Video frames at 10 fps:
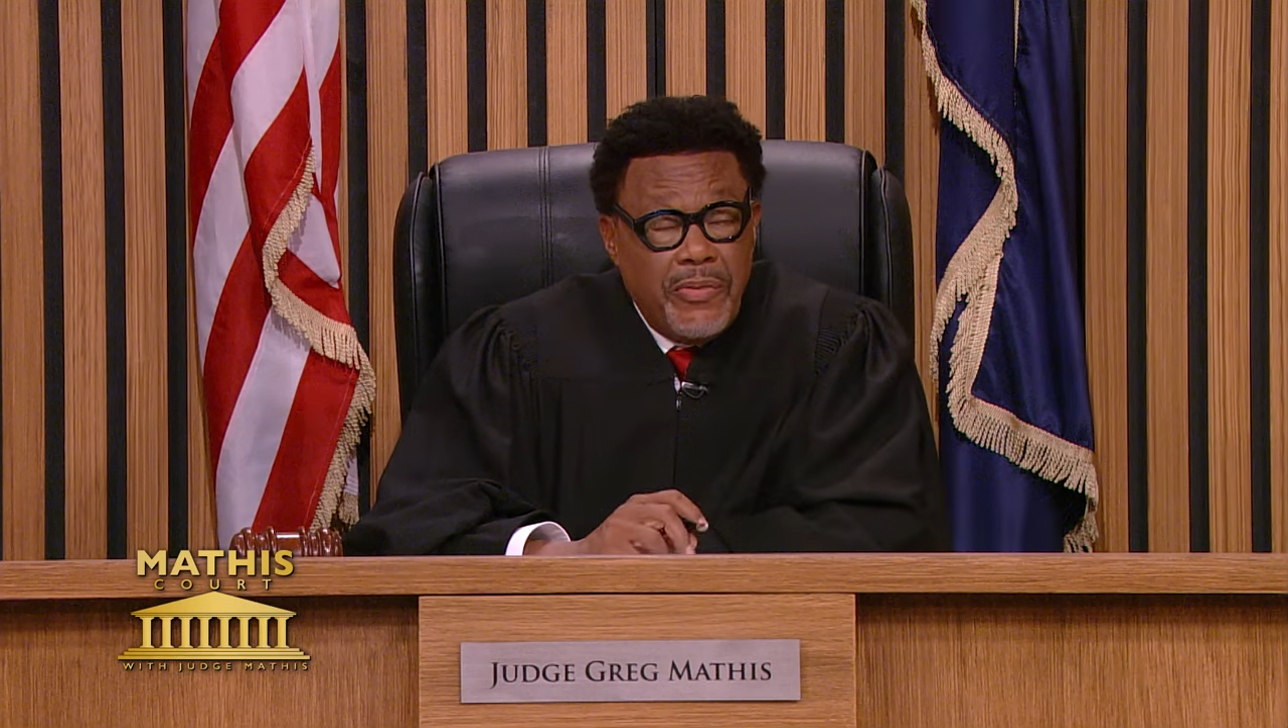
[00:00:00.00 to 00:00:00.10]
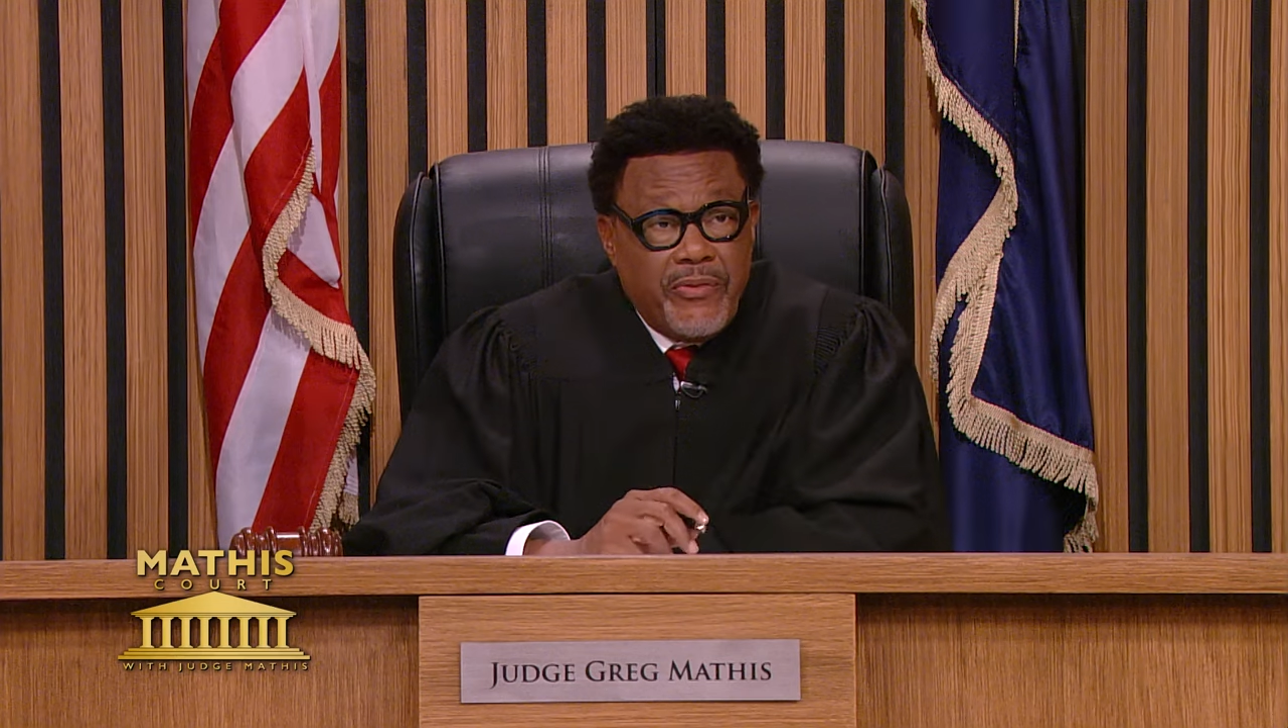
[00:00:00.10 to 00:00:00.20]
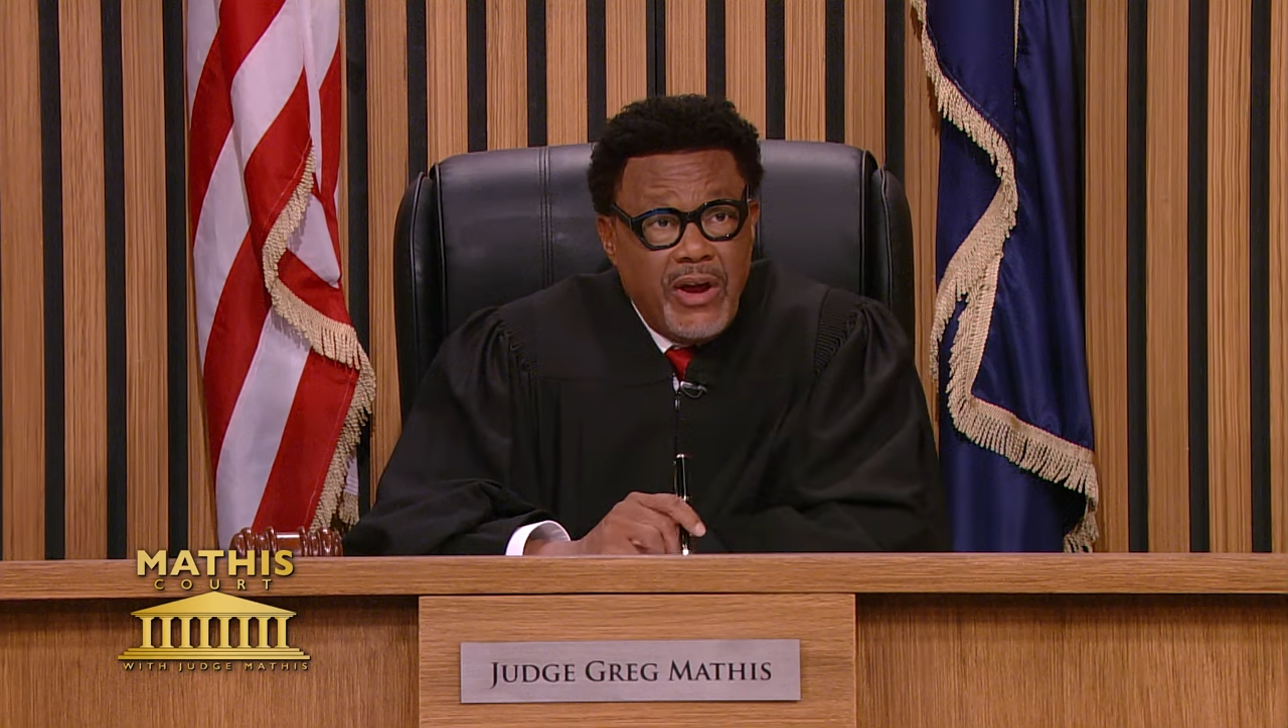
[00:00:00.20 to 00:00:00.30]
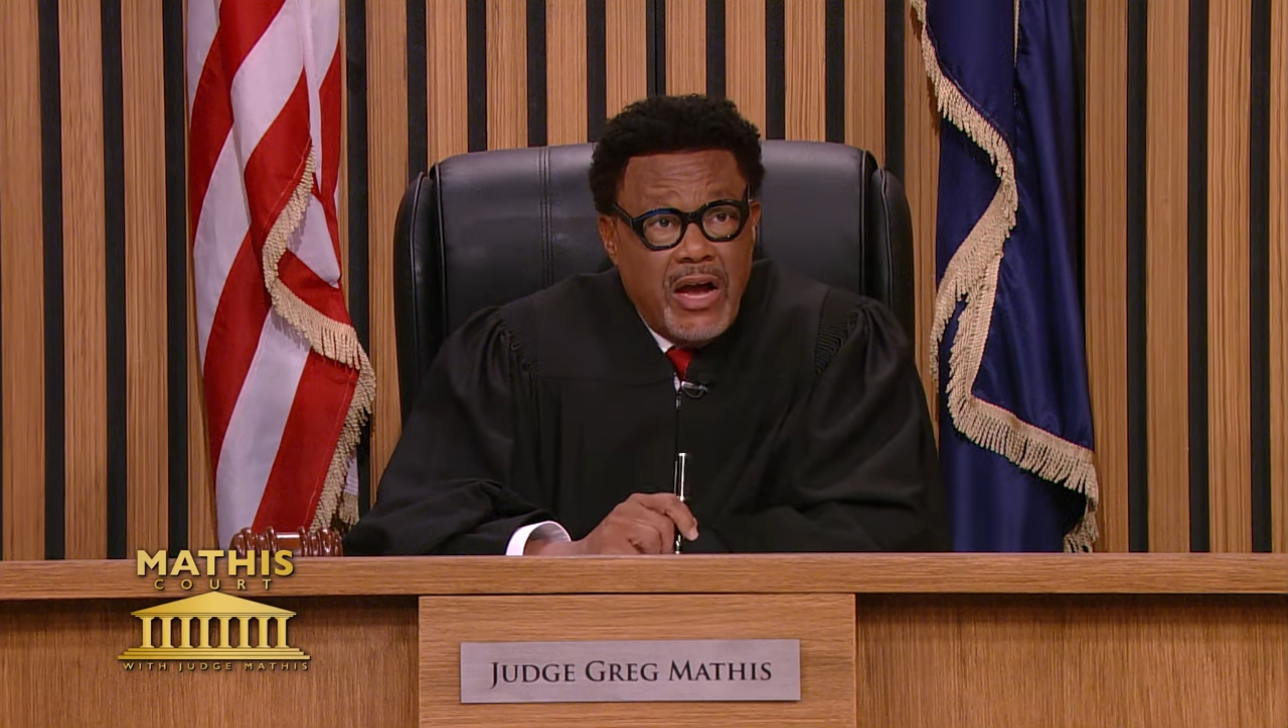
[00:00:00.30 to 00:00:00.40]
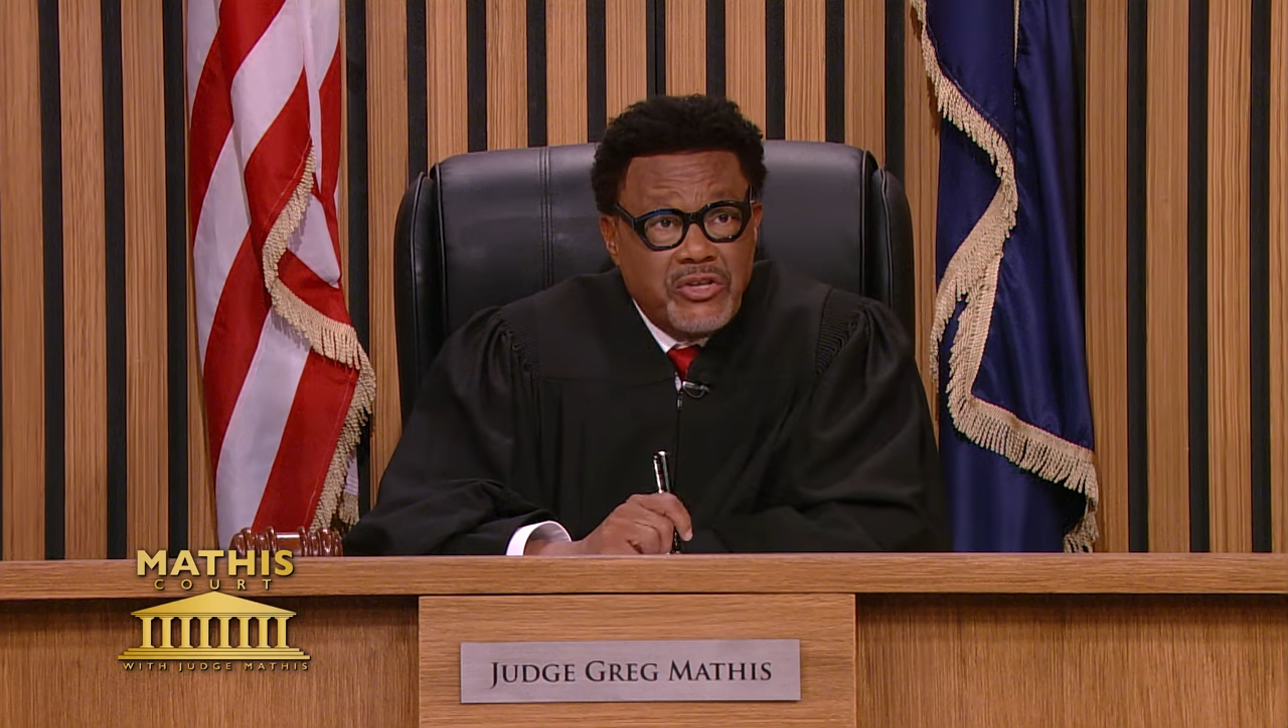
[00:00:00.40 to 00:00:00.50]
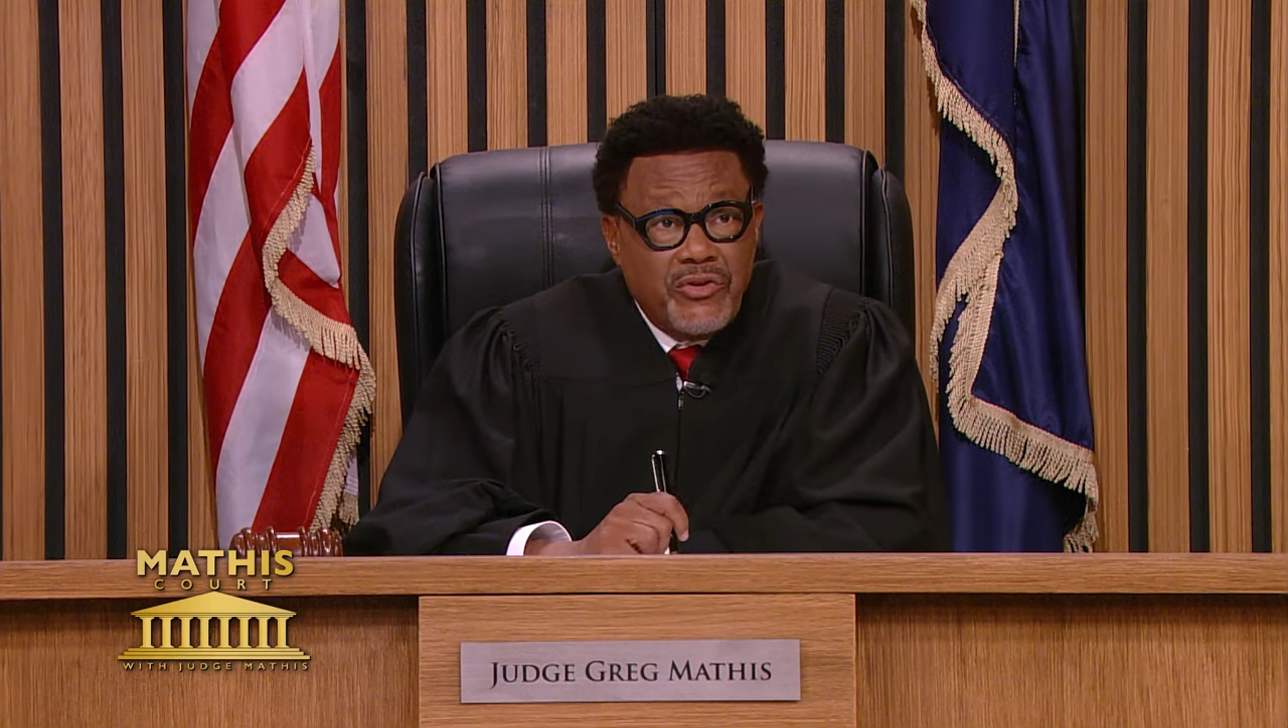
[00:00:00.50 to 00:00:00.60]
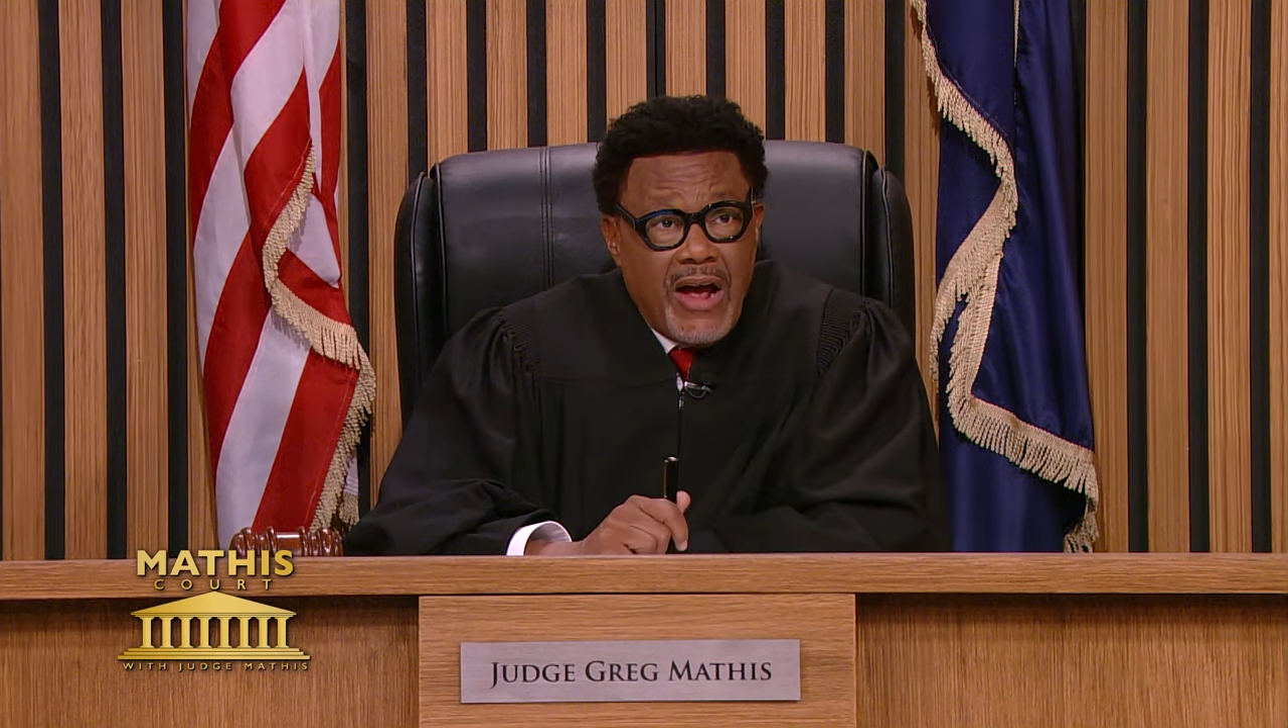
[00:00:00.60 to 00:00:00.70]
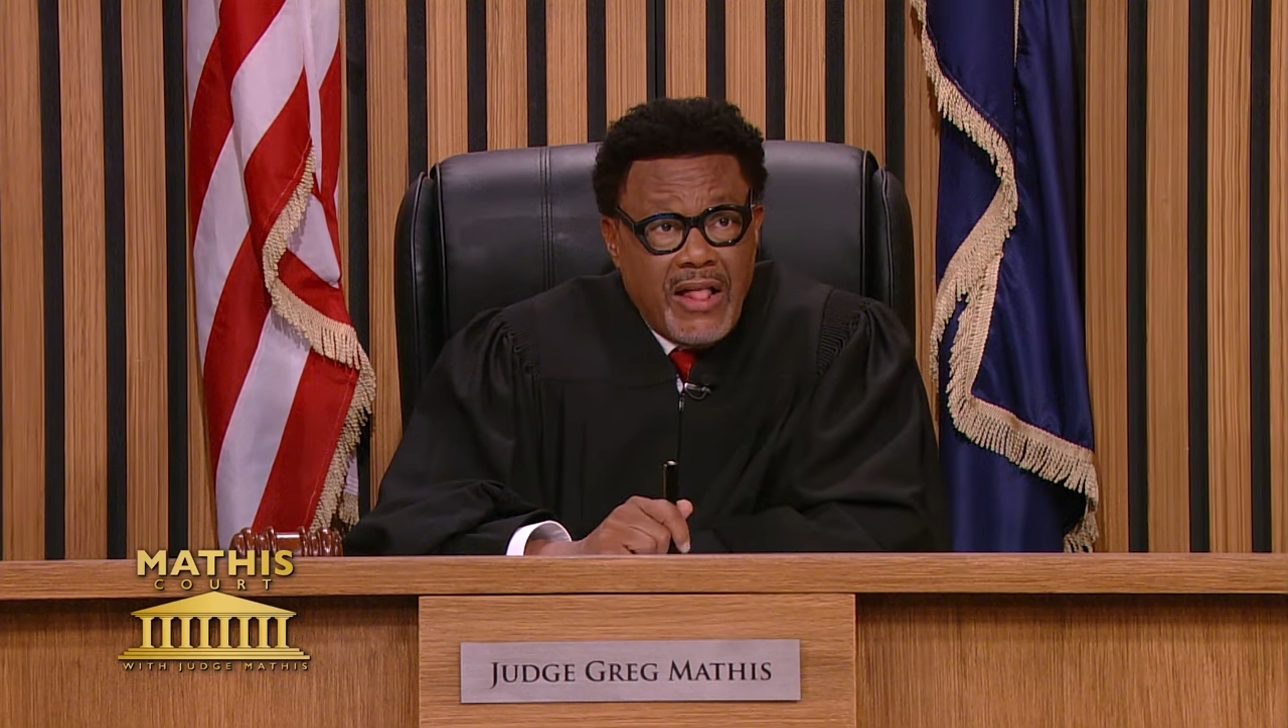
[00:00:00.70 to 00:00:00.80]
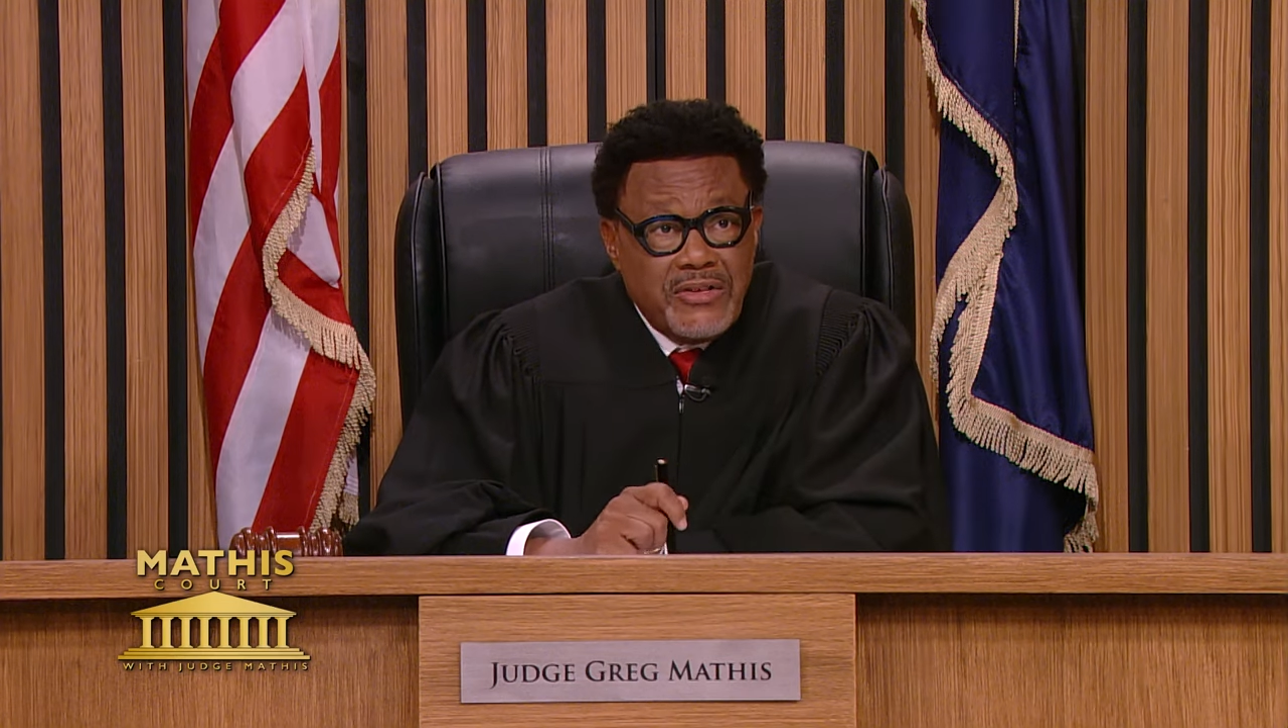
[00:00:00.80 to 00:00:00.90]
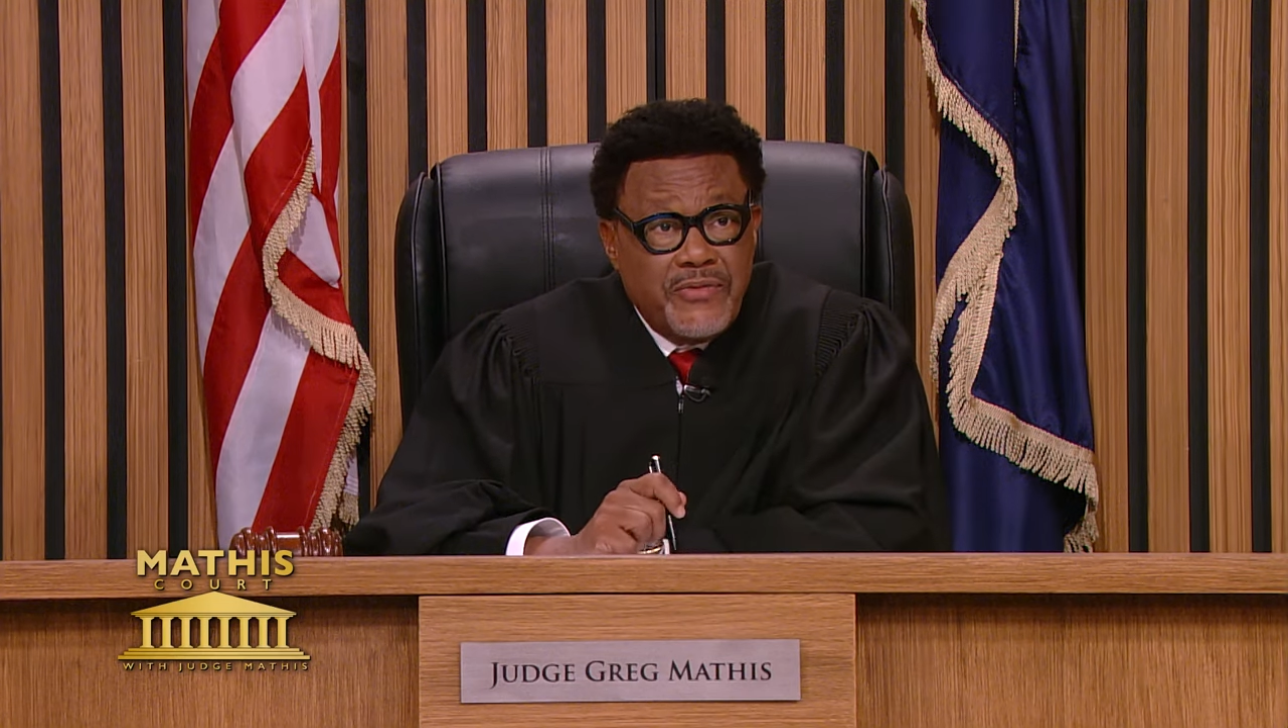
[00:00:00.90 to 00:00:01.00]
$300